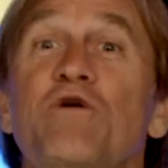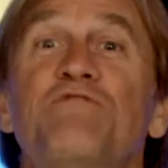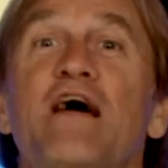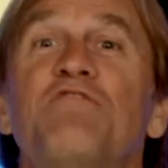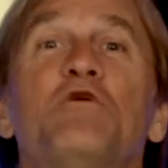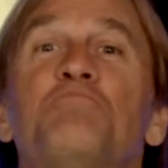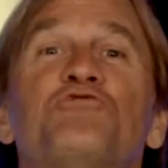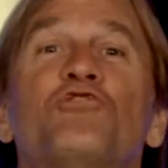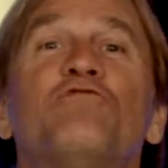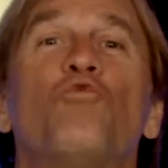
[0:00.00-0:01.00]
We've never
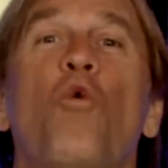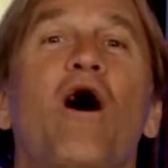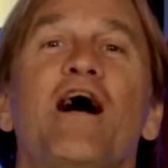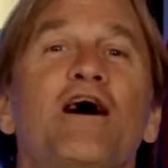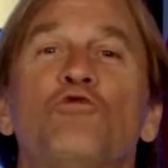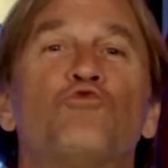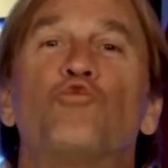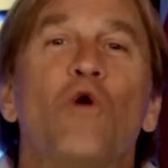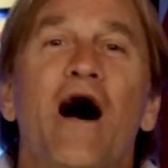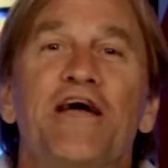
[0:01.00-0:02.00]
observed wild
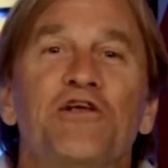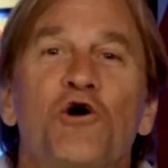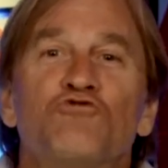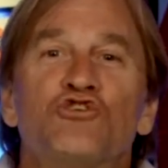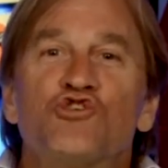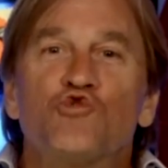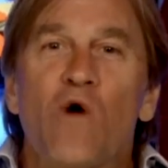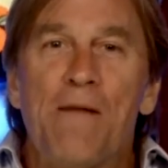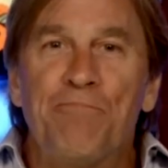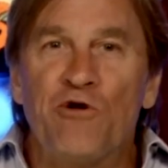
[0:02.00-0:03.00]
rhinos
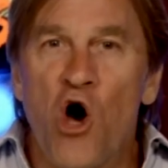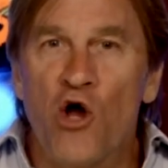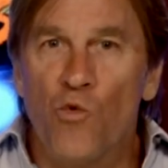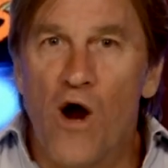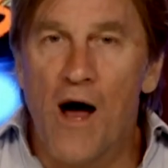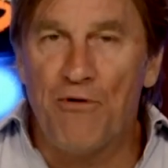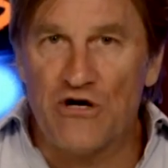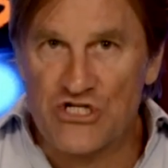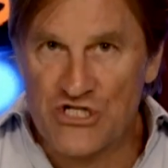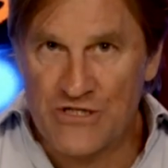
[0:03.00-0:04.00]
strapping on
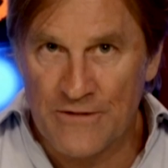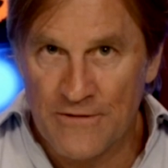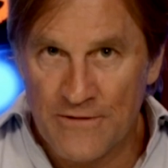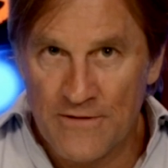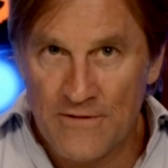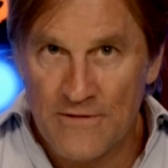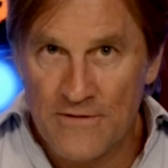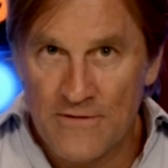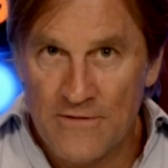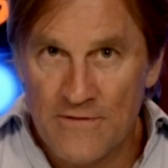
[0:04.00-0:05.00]
rubbers.
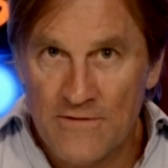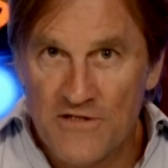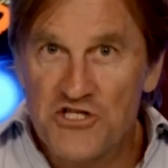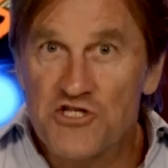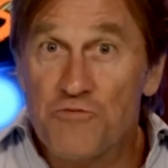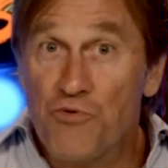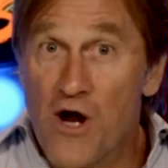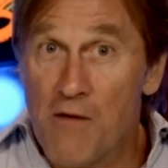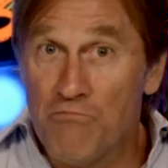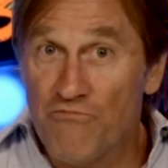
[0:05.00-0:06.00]
This is a
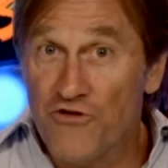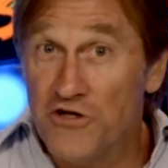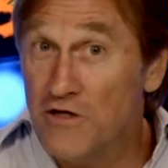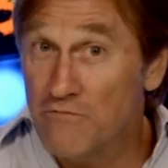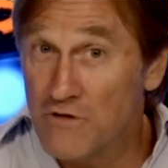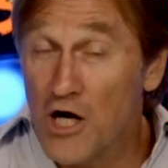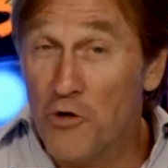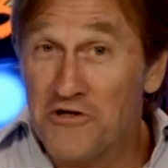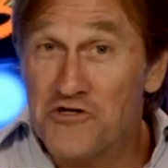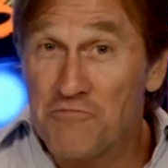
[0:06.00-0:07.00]
problem for the
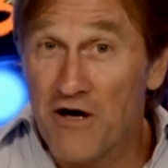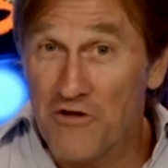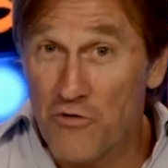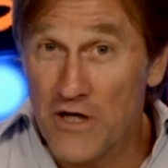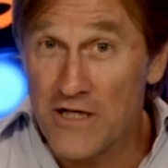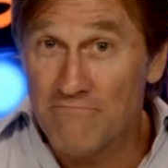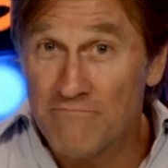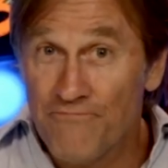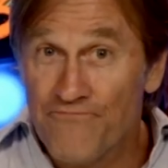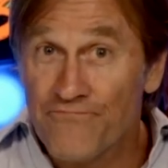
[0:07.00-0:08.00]
neo-Darwinists, by the way,
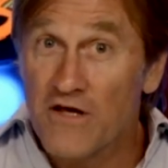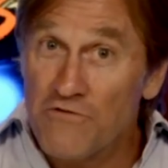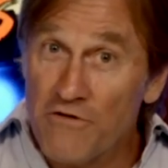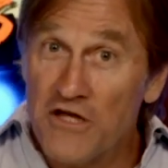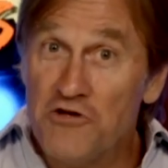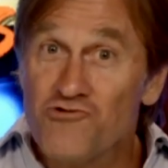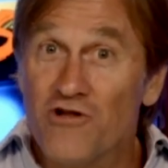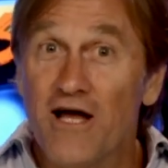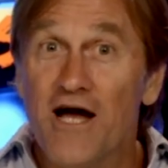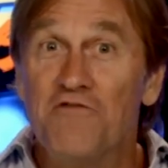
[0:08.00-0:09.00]
though they
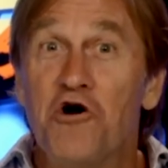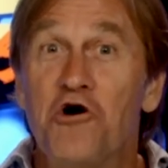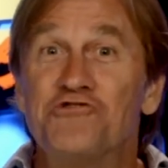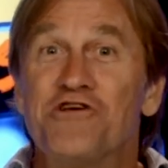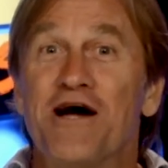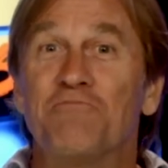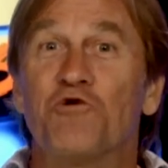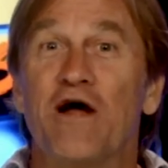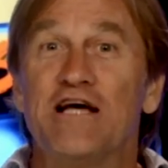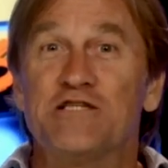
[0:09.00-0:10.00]
usually have a hard time
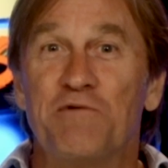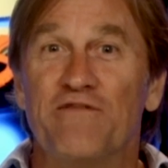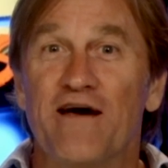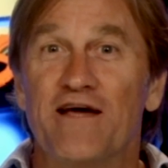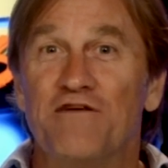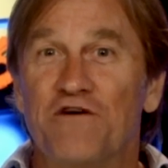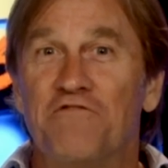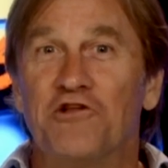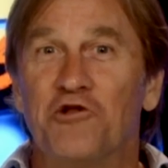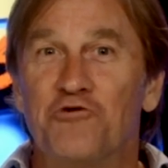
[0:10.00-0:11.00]
grasping that. If
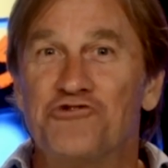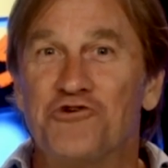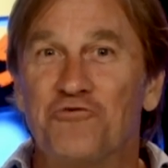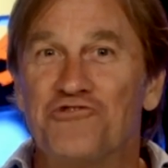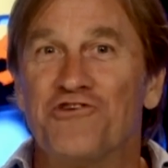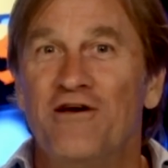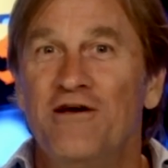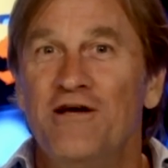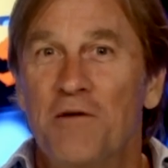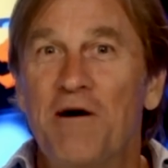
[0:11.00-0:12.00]
evolution was
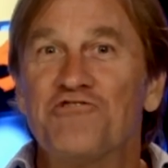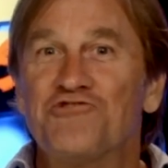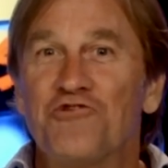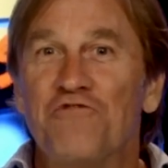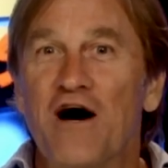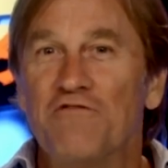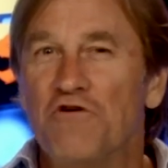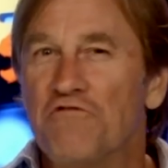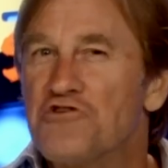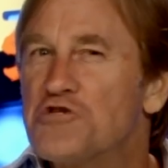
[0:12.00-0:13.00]
about
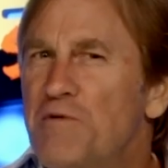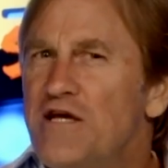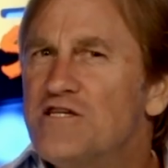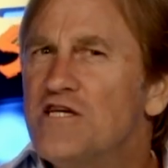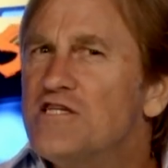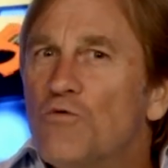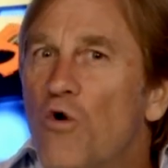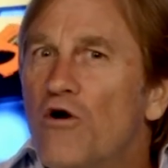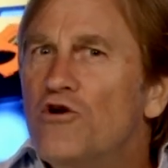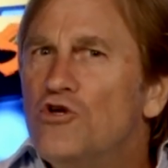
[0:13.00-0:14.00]
survival of the species, then
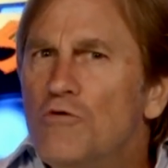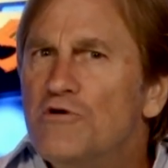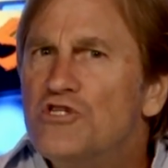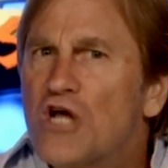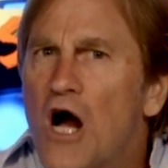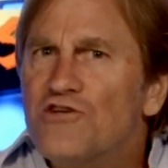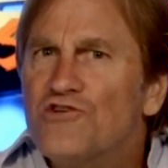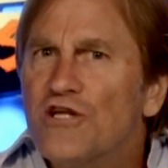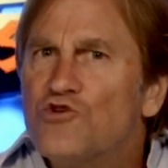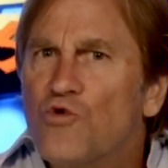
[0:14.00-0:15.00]
why are humans
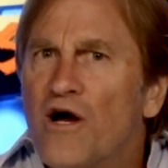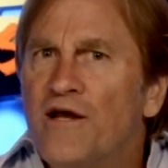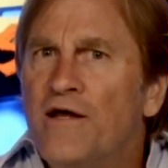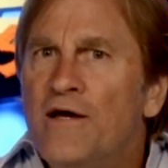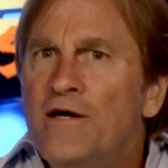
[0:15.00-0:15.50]
constantly trying